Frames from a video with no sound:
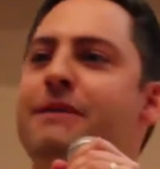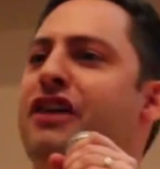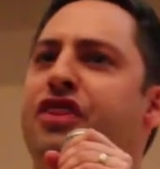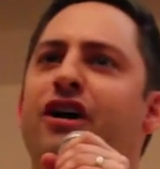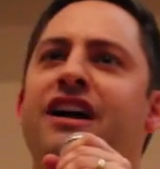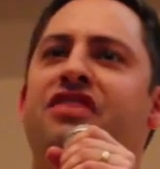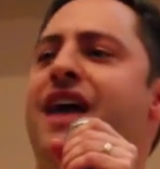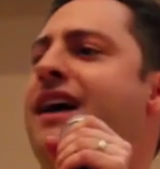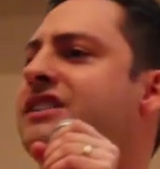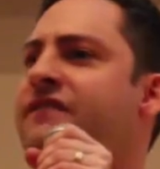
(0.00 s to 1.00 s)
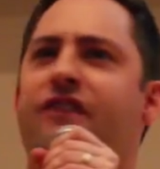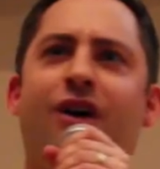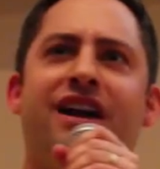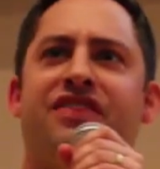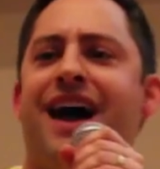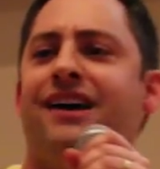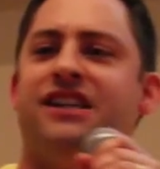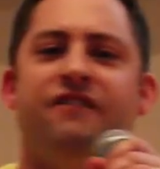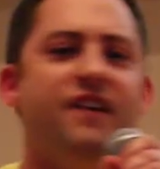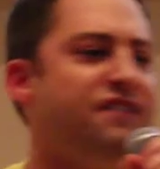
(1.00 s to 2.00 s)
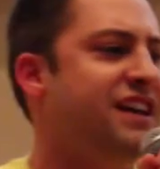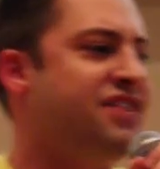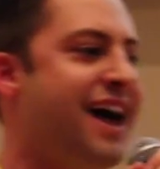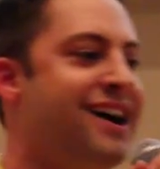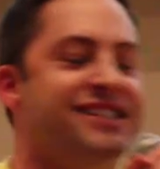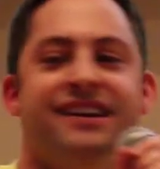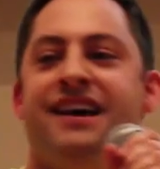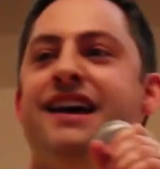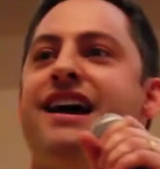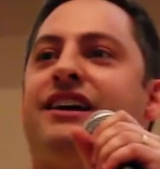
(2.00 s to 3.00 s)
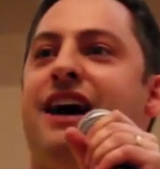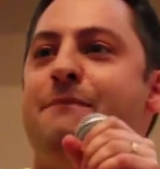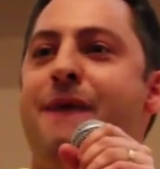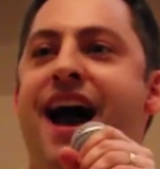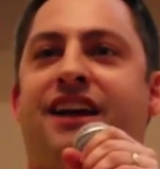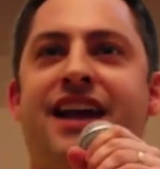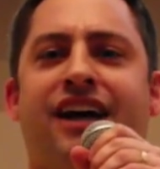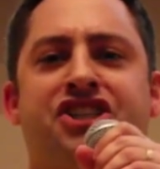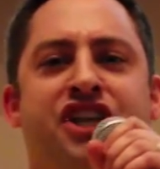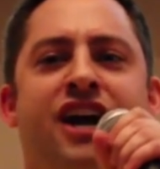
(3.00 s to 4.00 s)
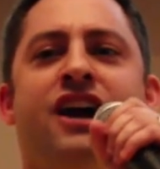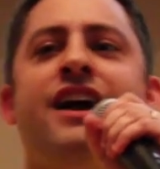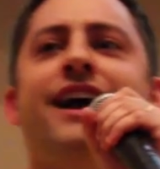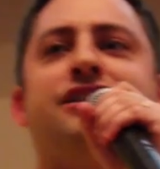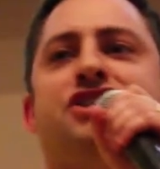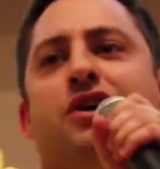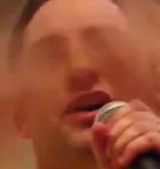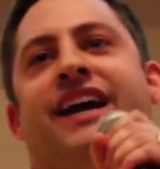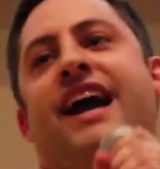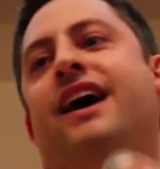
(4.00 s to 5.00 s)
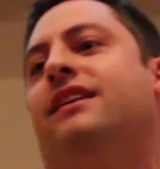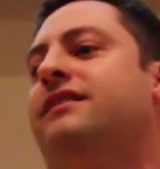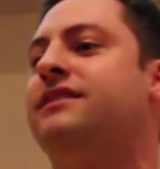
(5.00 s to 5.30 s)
make 30,000, 40,000, 50,000, and come back next year and do it again.